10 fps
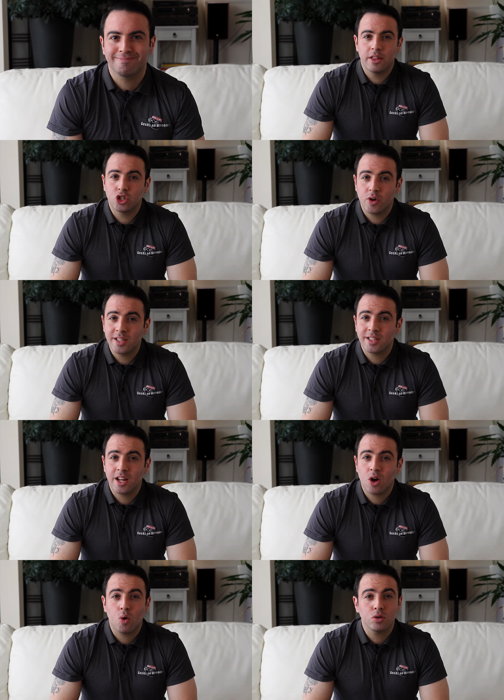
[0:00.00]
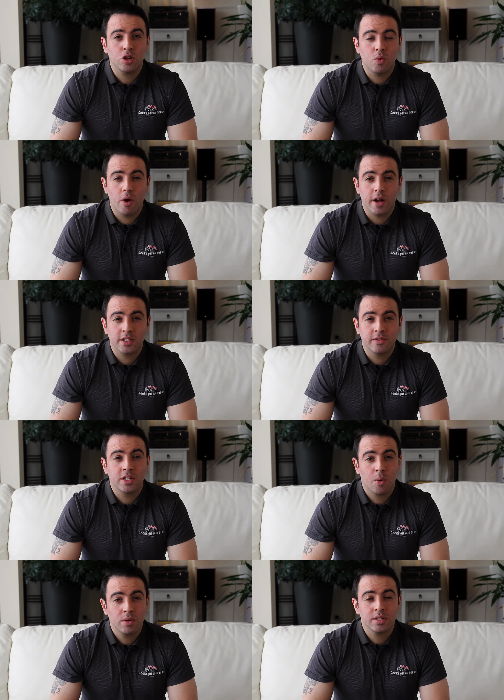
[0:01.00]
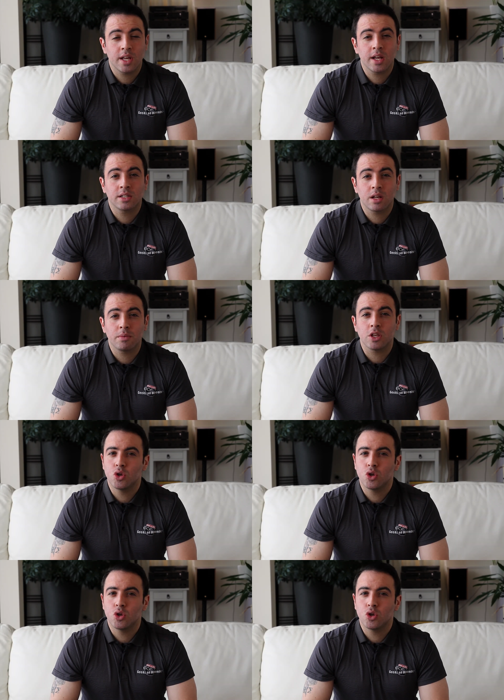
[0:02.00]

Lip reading: The translator also works if someone's saying something